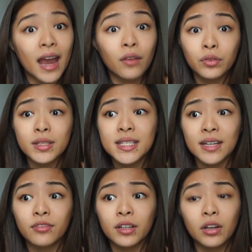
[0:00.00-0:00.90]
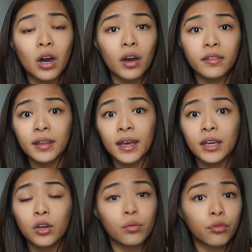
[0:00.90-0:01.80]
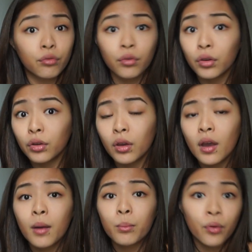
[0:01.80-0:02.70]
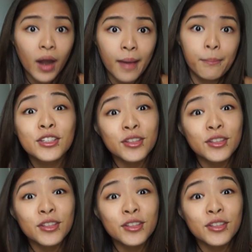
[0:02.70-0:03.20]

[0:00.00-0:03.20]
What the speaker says: everyone's different on how they go through prep.